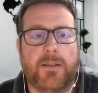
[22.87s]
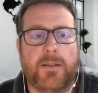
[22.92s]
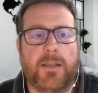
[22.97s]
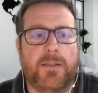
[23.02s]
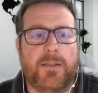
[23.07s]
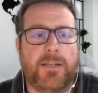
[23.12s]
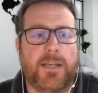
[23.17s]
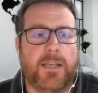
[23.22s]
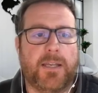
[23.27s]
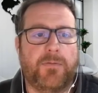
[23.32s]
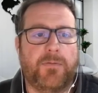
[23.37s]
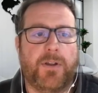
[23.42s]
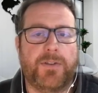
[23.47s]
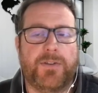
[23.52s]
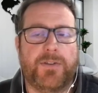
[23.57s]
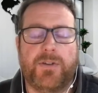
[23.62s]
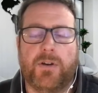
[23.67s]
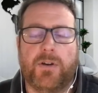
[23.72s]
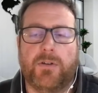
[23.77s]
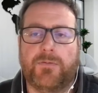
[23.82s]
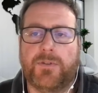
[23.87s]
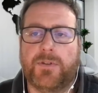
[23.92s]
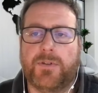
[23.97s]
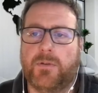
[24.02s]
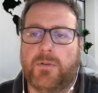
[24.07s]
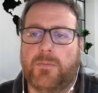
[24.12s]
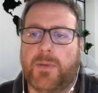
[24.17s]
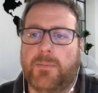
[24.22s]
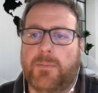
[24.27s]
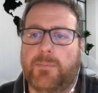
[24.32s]
can take advantage of
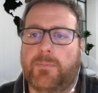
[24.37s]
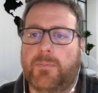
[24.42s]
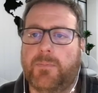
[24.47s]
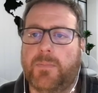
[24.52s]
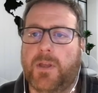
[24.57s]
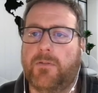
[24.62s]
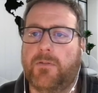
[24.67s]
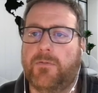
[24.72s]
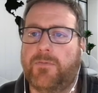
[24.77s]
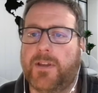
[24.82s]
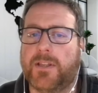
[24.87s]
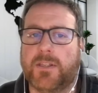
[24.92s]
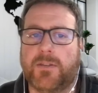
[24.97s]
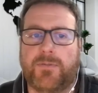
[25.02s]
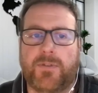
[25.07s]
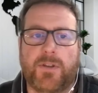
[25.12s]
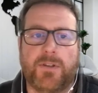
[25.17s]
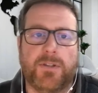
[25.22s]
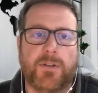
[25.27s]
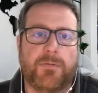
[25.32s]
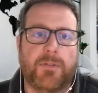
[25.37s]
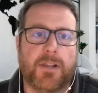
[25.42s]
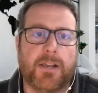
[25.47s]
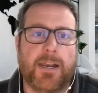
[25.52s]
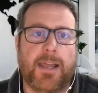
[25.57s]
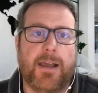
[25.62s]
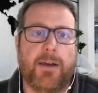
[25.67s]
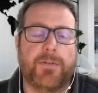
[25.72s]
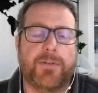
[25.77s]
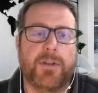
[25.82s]
to make effective use of the
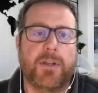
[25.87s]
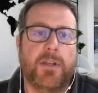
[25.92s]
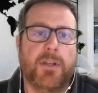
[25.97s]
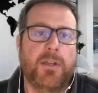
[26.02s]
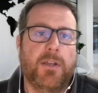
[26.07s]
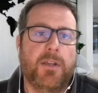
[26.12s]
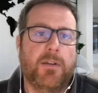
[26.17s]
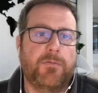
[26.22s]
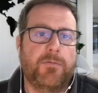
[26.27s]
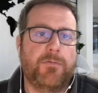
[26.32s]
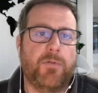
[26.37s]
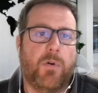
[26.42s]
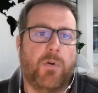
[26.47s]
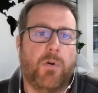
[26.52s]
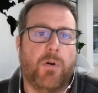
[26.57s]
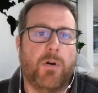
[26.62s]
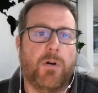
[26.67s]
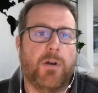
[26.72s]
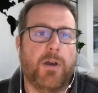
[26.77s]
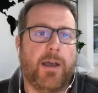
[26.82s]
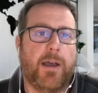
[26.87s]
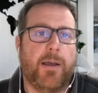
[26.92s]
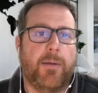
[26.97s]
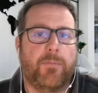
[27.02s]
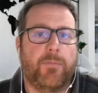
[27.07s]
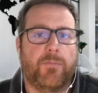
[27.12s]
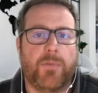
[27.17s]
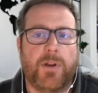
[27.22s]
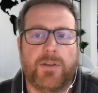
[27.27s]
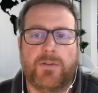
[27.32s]
cloud for
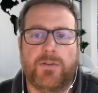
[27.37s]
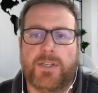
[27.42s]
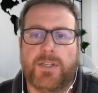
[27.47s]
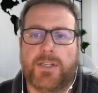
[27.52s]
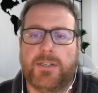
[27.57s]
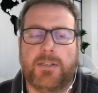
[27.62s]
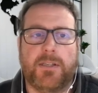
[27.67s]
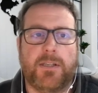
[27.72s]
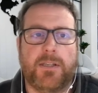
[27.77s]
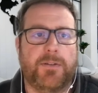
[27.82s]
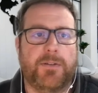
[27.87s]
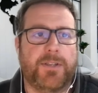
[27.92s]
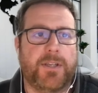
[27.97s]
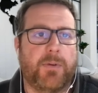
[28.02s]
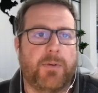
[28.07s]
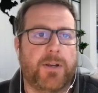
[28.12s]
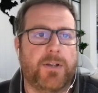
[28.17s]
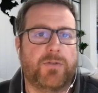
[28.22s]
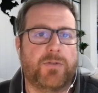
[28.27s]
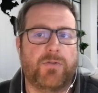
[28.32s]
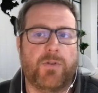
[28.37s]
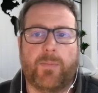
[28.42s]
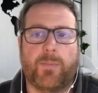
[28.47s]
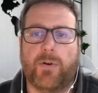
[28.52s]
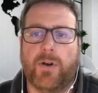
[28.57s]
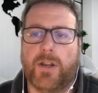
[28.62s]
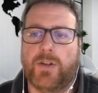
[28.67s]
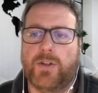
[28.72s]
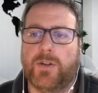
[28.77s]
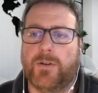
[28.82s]
ccTLD registry
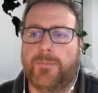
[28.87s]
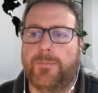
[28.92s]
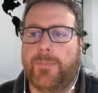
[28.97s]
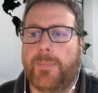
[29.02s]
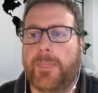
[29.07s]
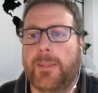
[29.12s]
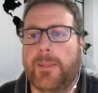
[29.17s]
operation.